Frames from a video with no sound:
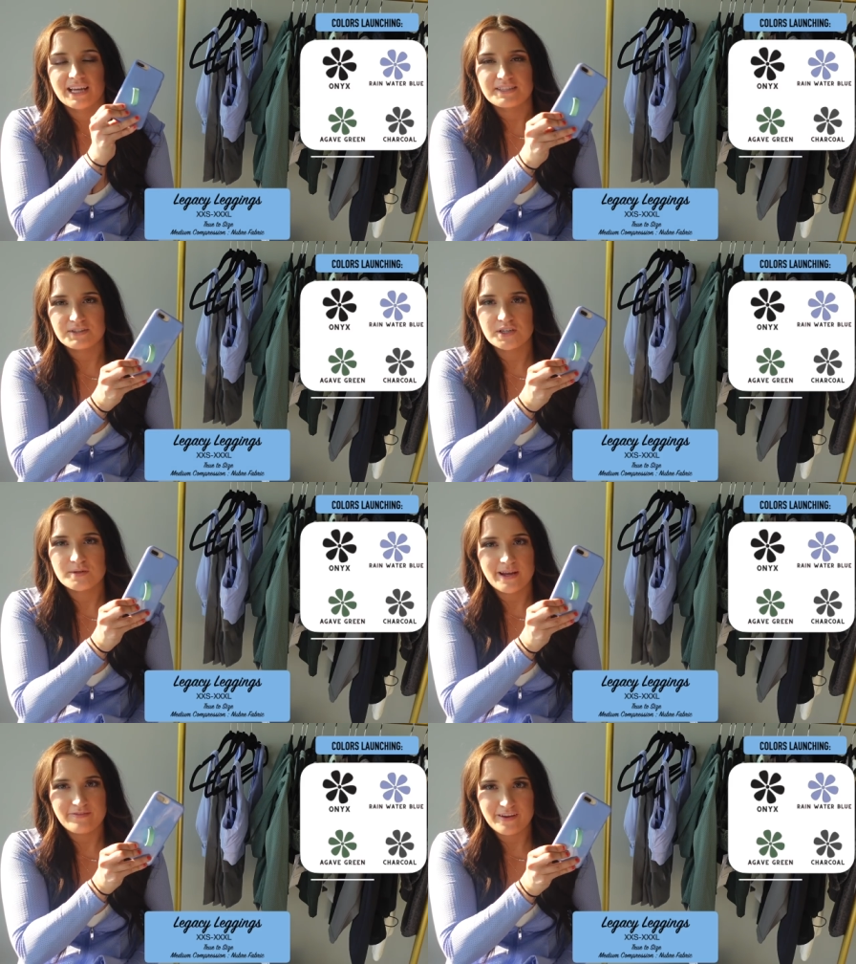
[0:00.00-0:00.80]
It's
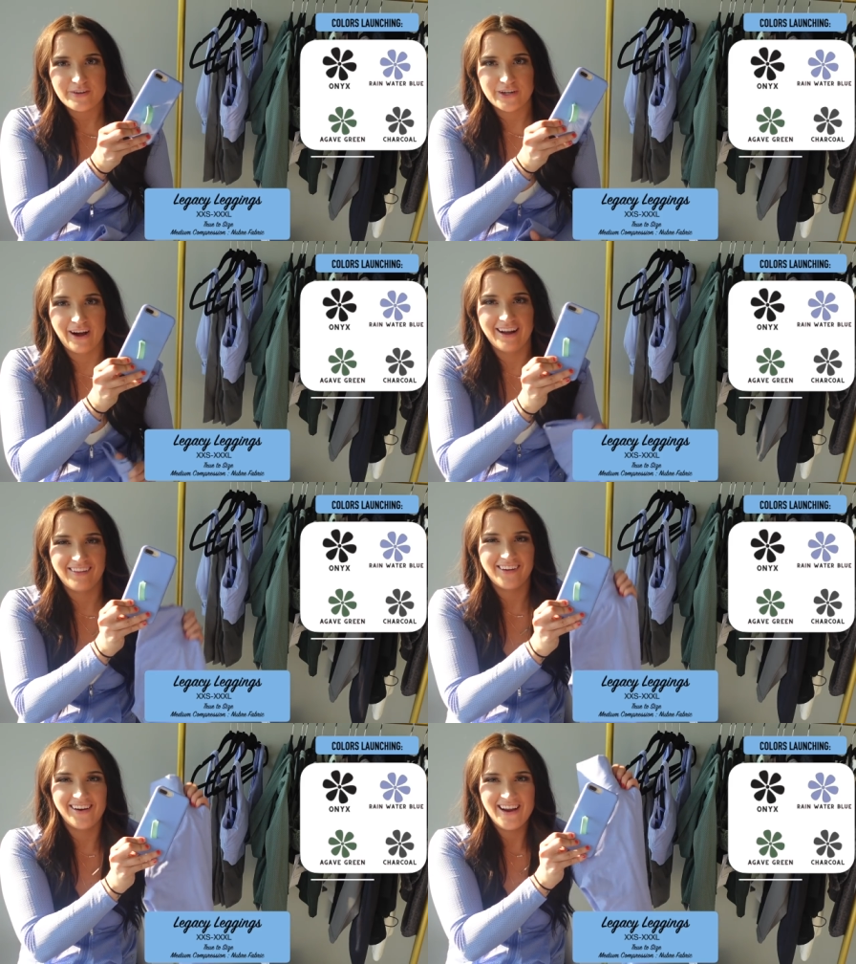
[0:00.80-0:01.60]
literally my favorite
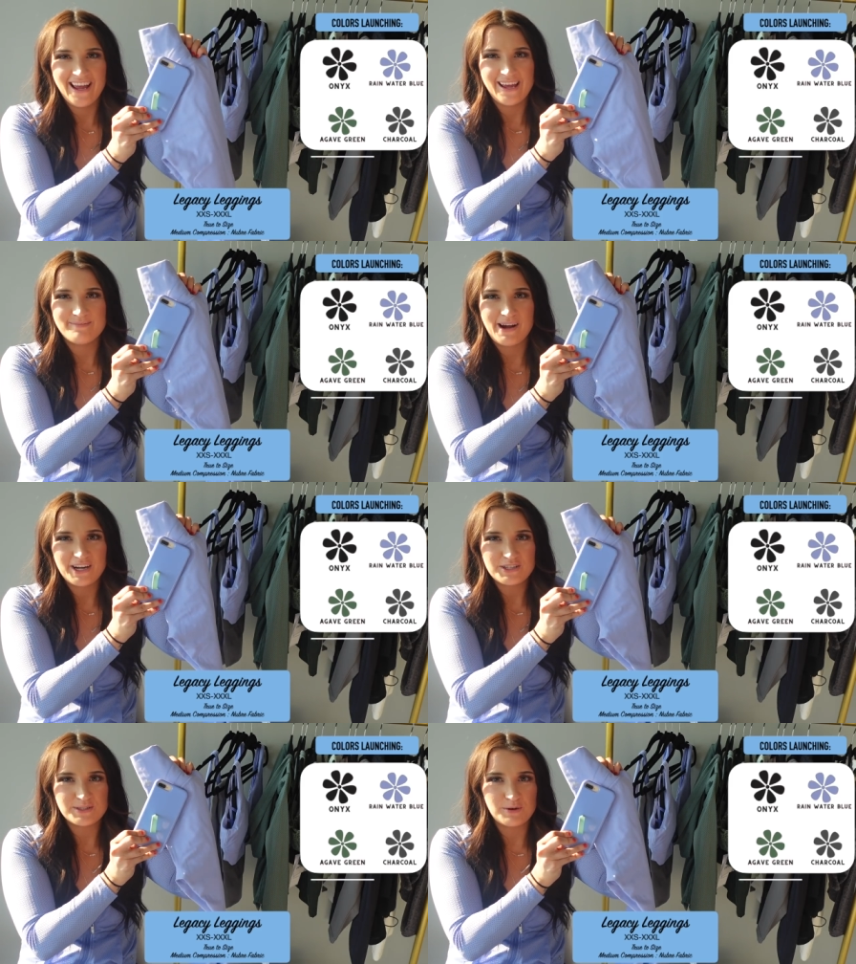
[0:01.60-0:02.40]
color. It
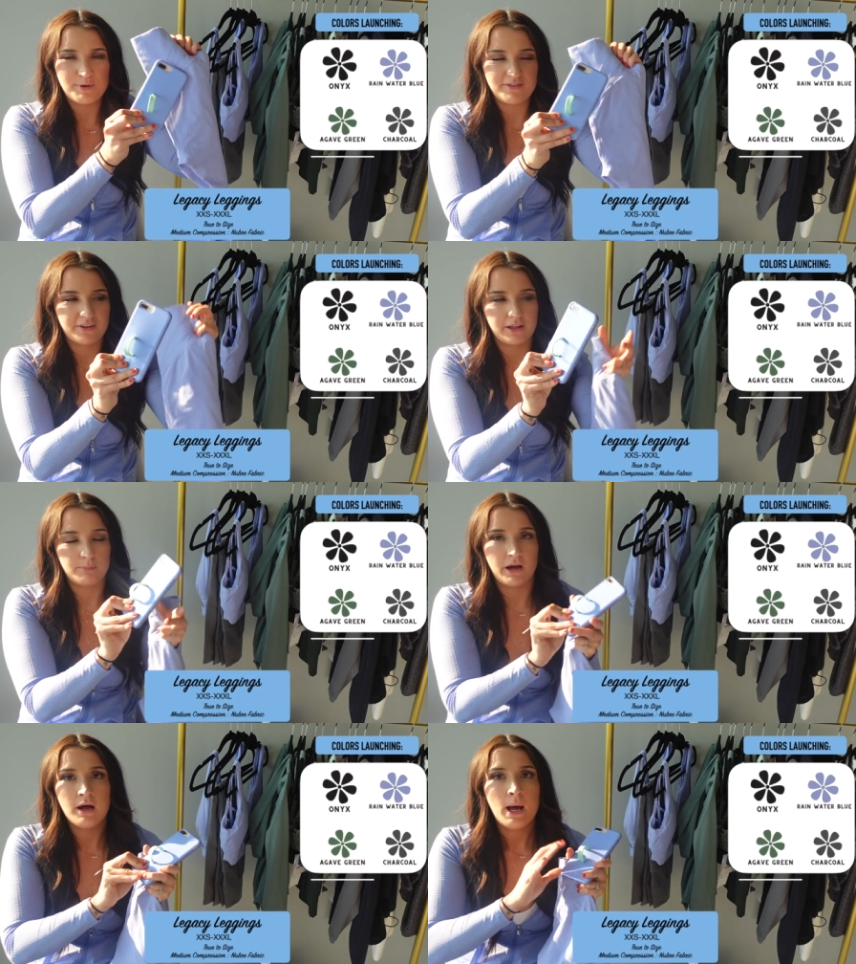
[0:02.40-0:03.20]
matches so perfectly,
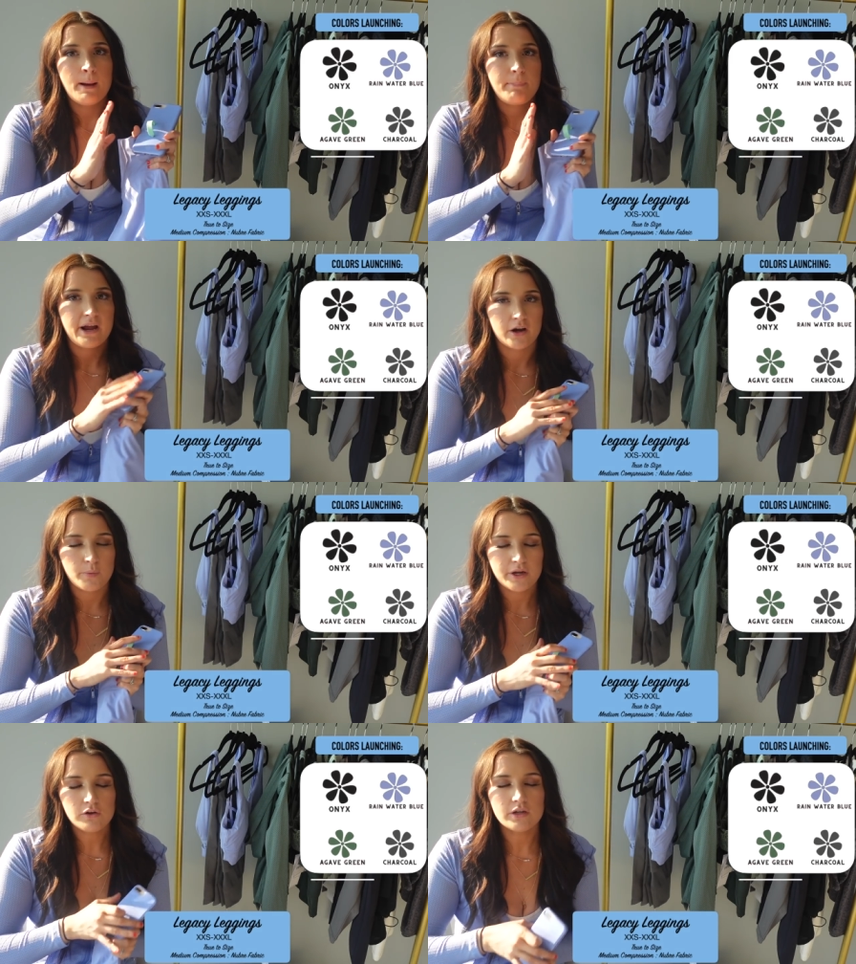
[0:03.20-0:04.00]
but
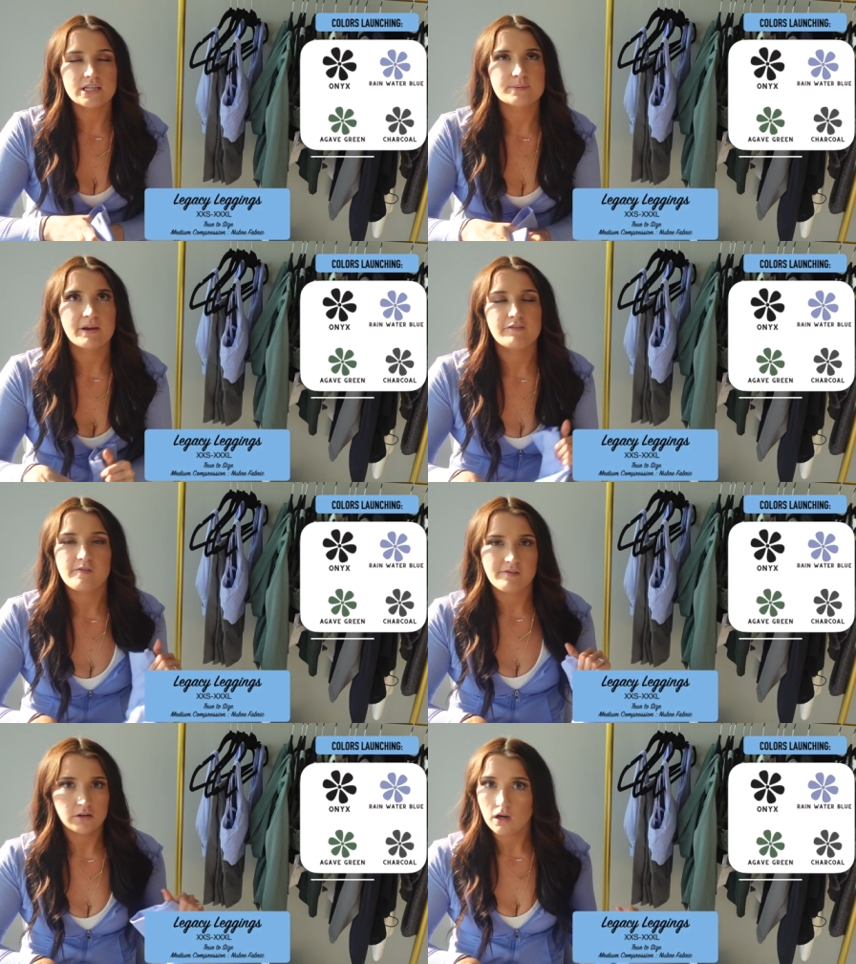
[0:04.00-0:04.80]
periwinkle is my
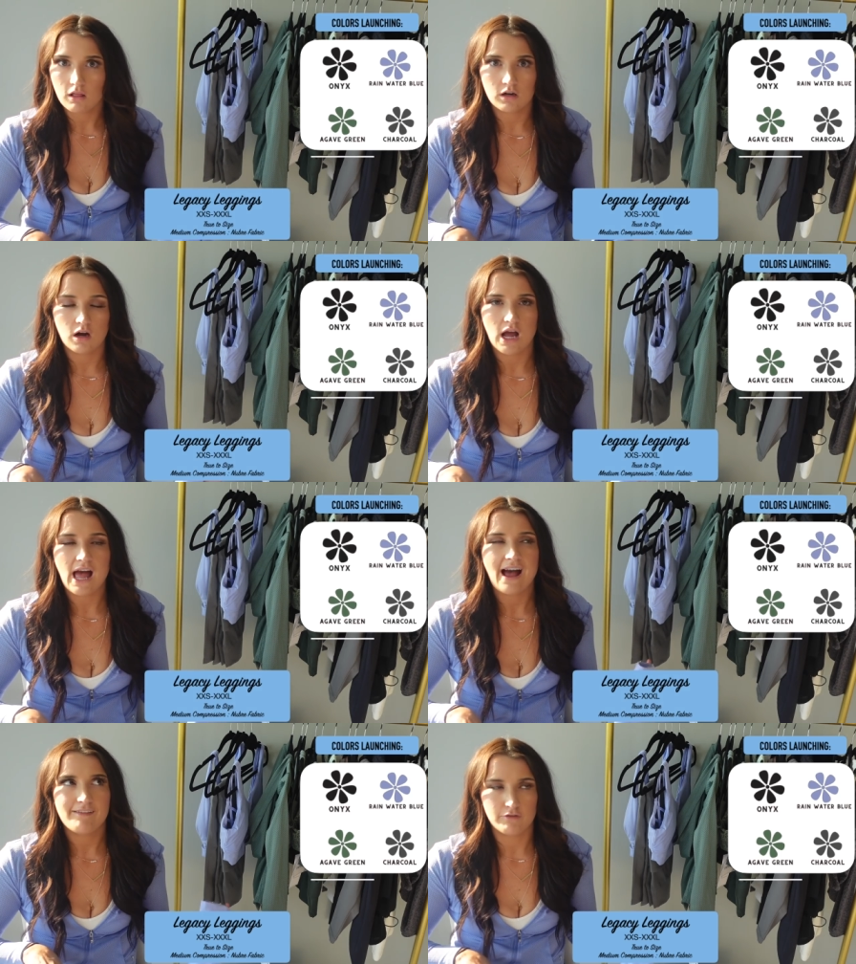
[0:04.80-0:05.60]
favorite color
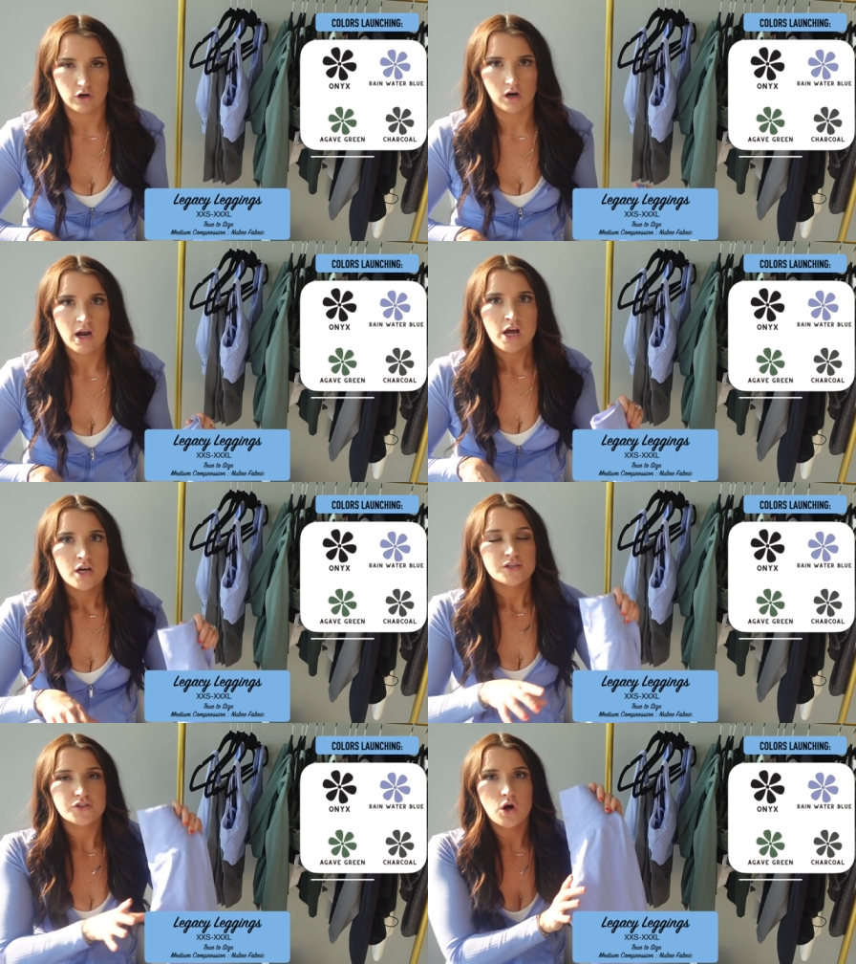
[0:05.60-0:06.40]
ever.
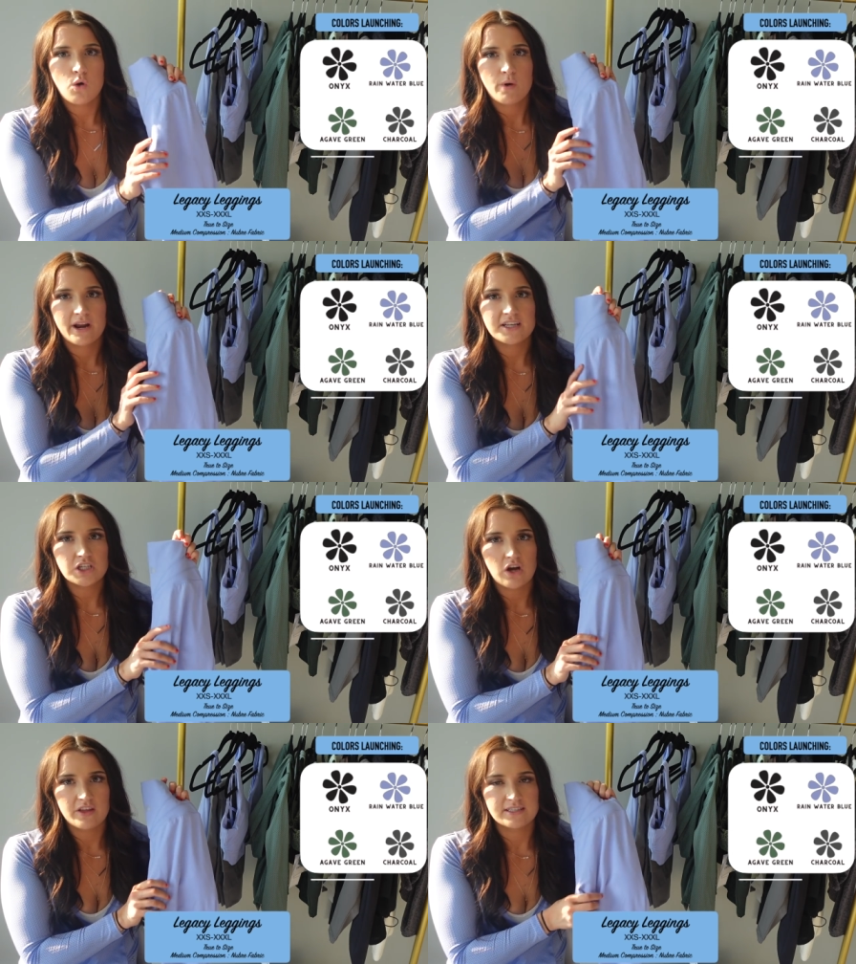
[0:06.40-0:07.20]
So when I
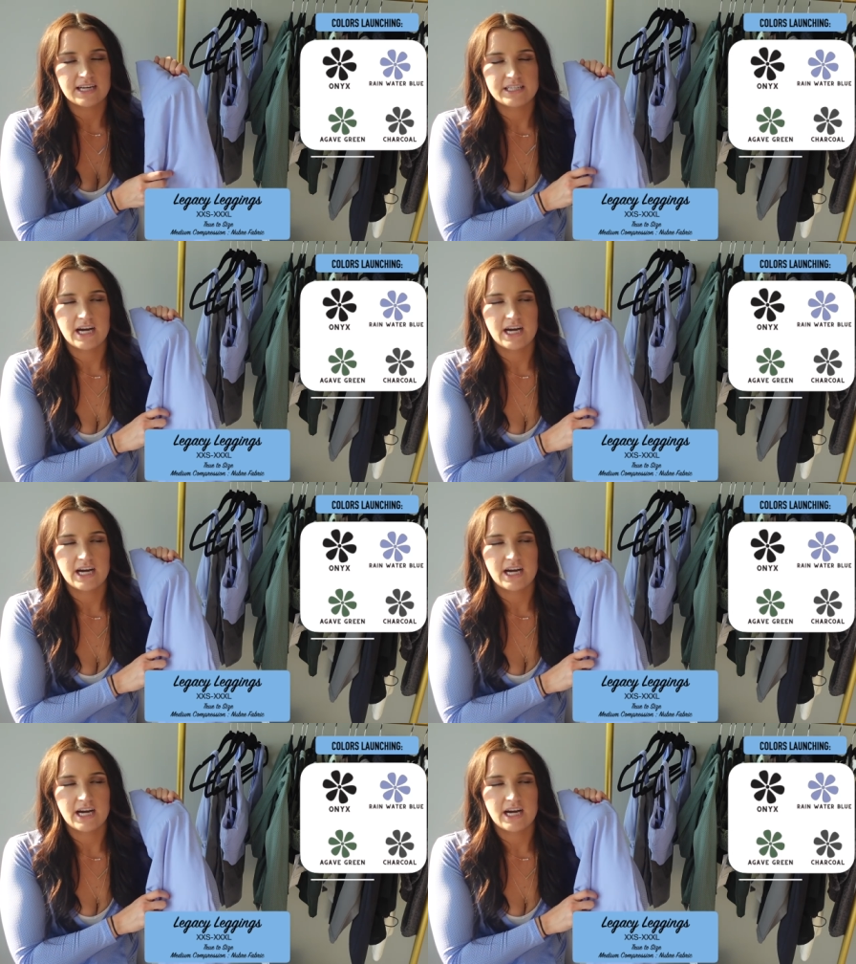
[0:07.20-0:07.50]
saw this, I